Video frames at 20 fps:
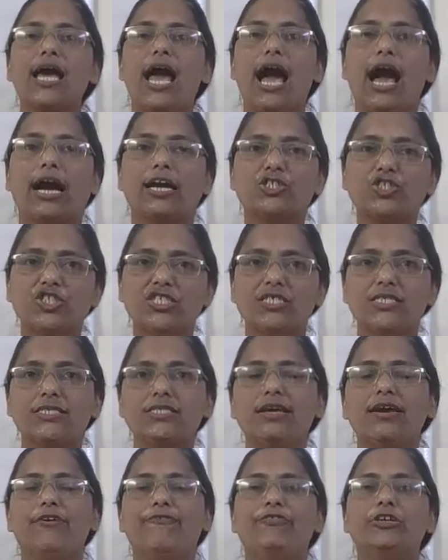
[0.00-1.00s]

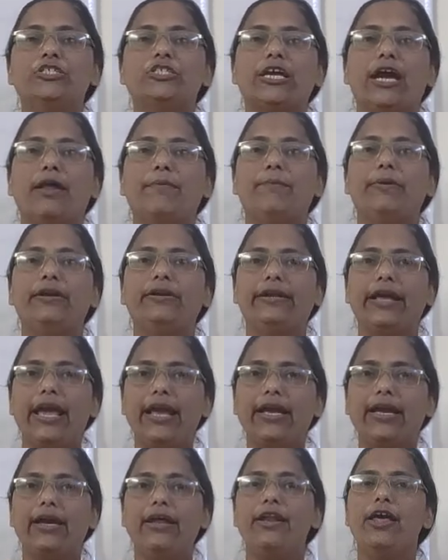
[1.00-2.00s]
actions which can be
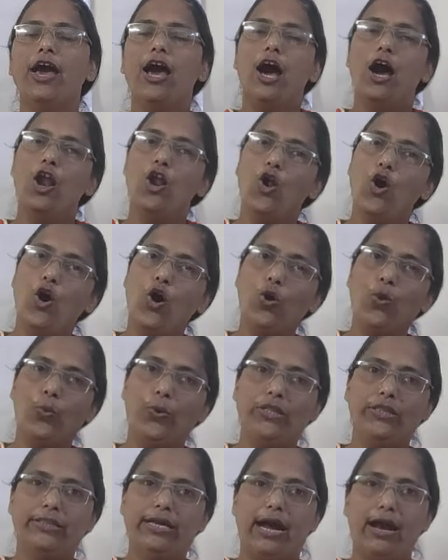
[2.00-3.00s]
taken along
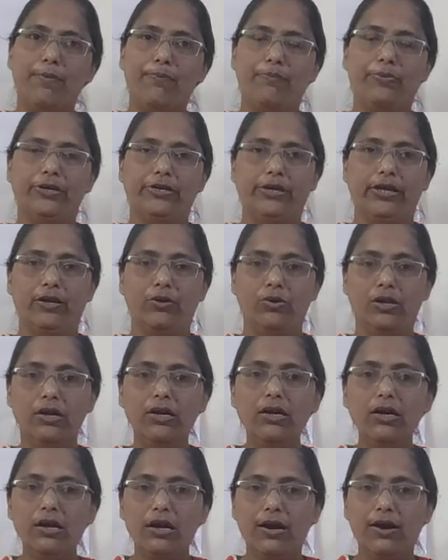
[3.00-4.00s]
with that
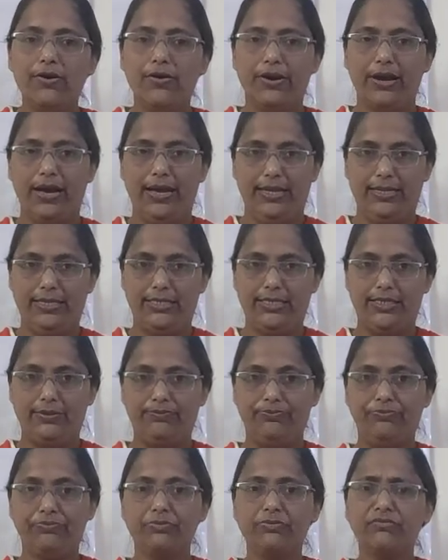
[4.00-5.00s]
particular rights.
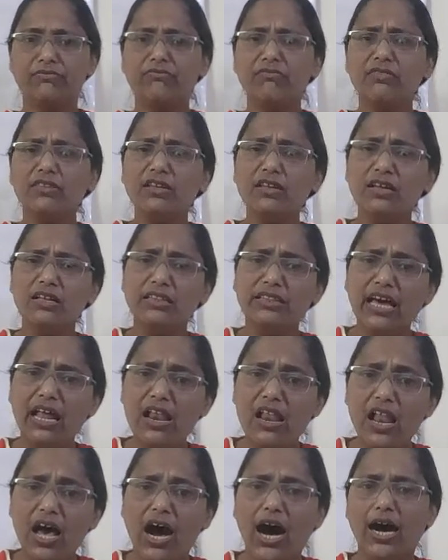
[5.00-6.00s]

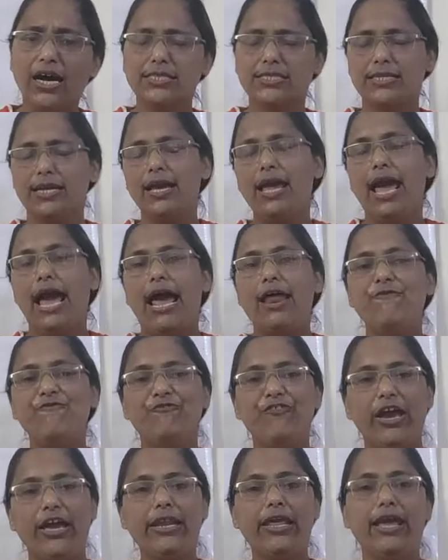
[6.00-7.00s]
The last
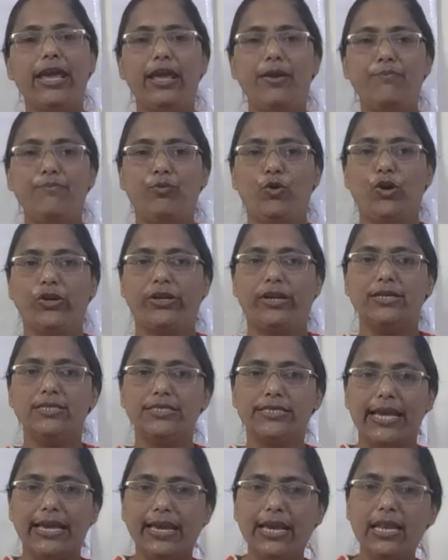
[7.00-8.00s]
and very important
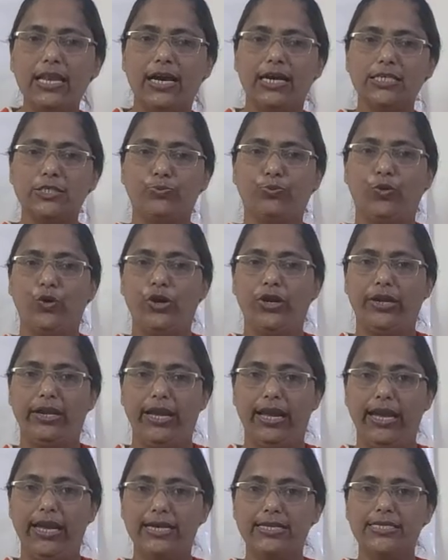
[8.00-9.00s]
second last point
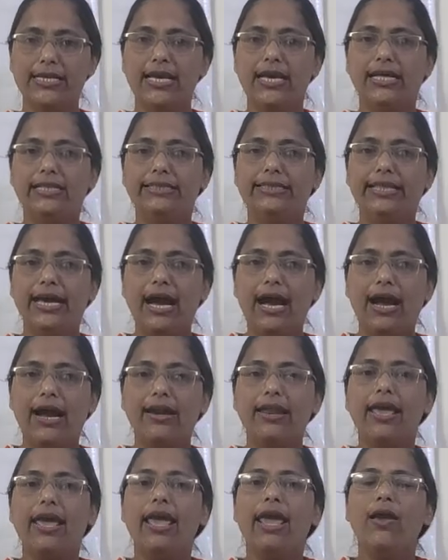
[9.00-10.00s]
is
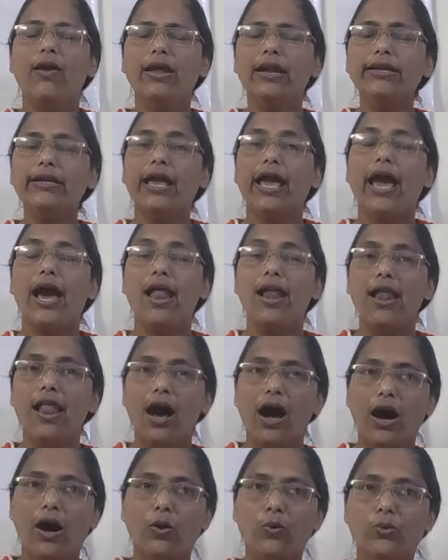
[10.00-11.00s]
that
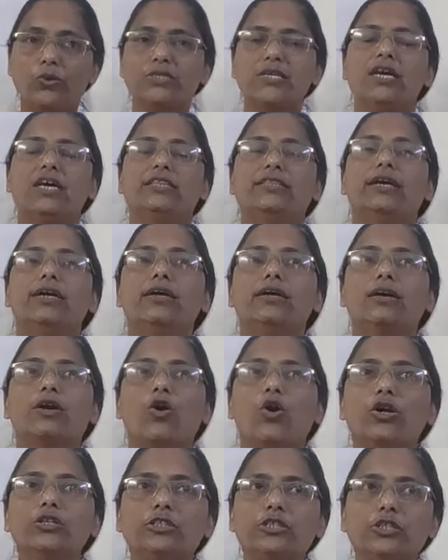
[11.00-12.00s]
the
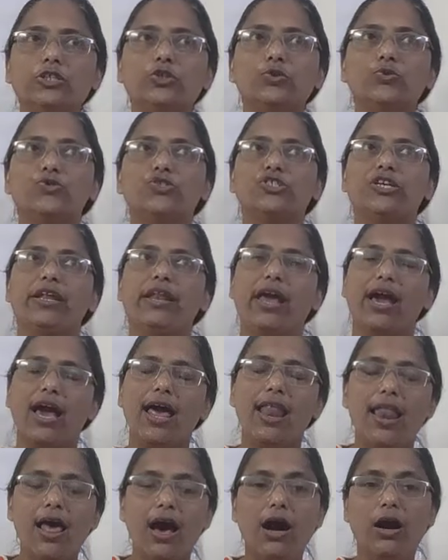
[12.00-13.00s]
constitution
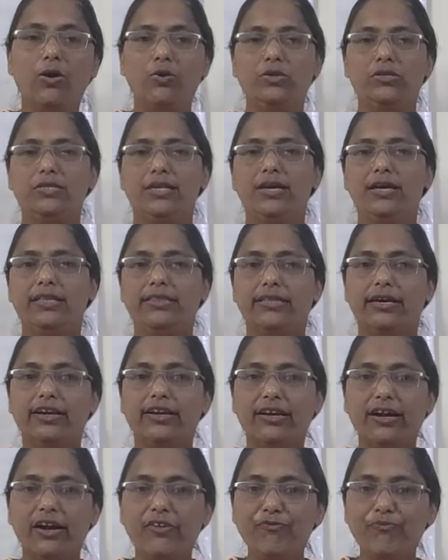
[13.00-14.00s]
allows the
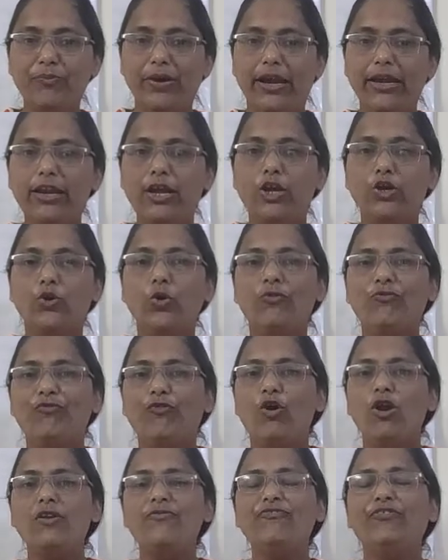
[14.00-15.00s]
government to
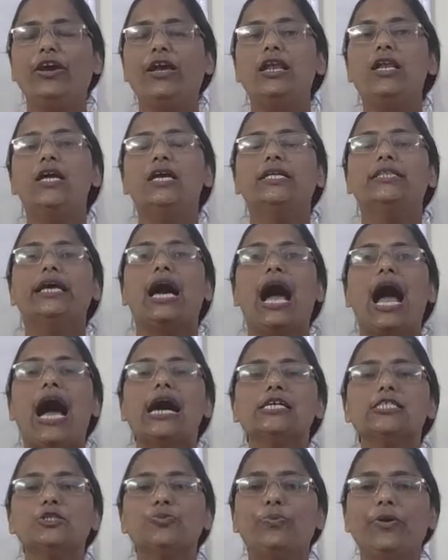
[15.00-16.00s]
fulfill the
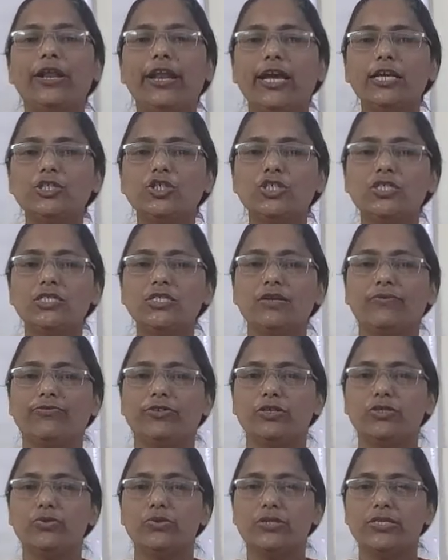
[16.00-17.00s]
aspirations of
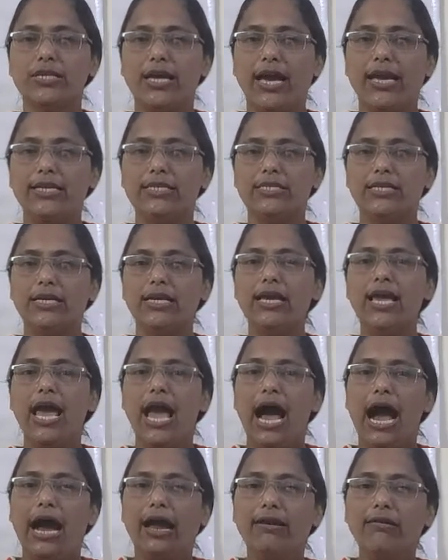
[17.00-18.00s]
the society
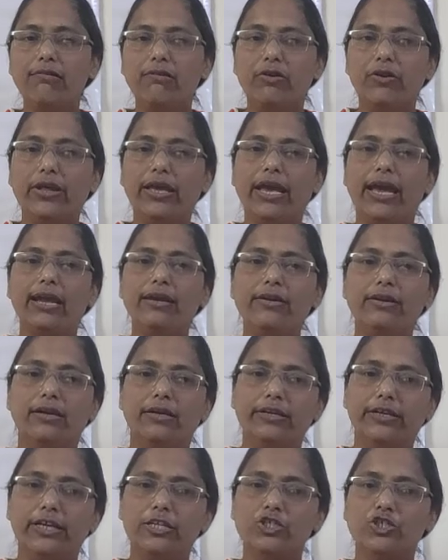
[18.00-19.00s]
and create
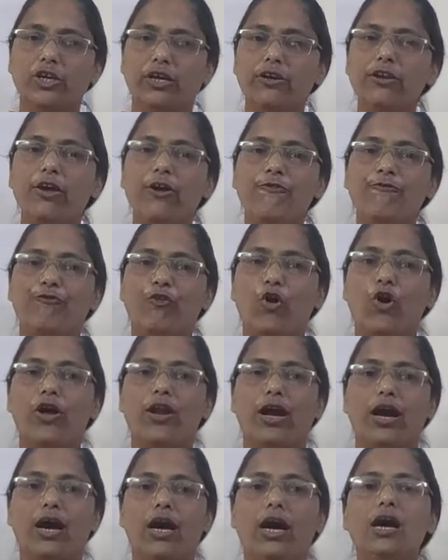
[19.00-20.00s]
condition for
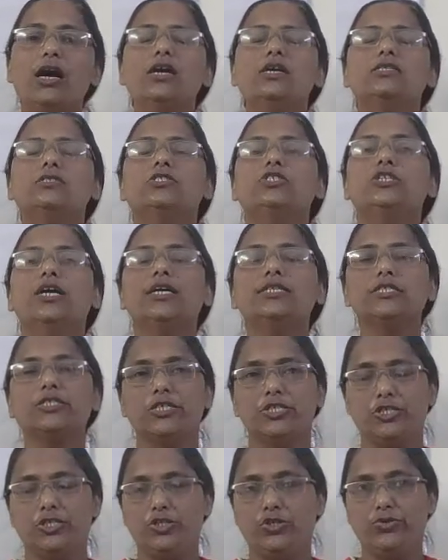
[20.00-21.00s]
a
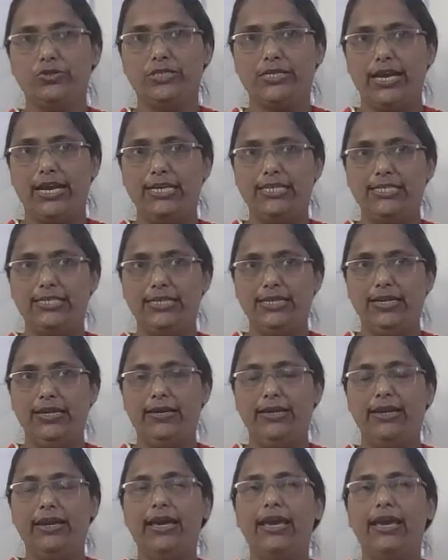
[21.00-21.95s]
just society.